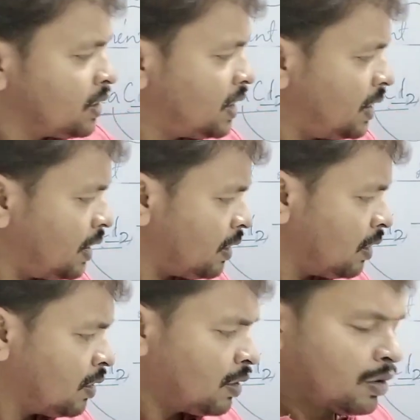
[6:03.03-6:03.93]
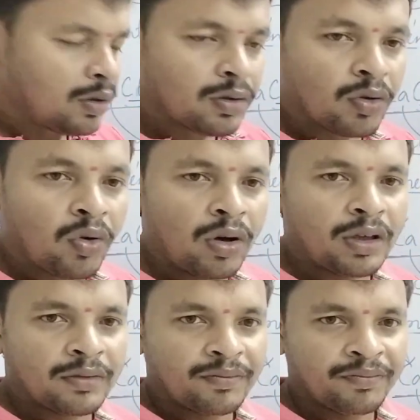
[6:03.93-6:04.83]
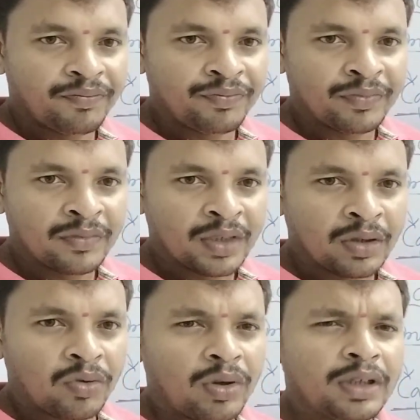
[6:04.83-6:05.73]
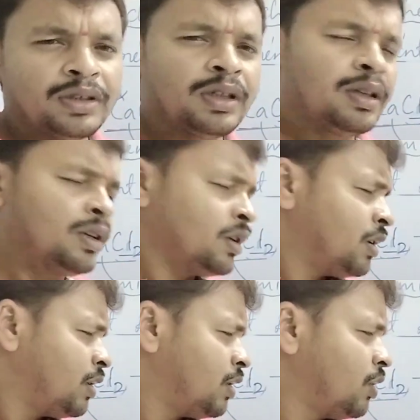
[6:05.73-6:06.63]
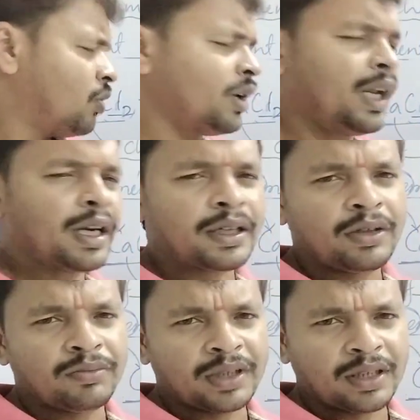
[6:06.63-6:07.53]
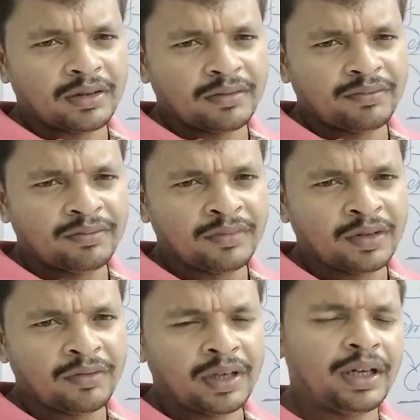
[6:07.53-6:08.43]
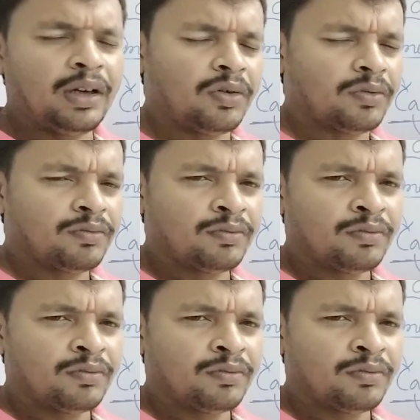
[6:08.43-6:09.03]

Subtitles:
See here, gold is a low reactive metal, very low.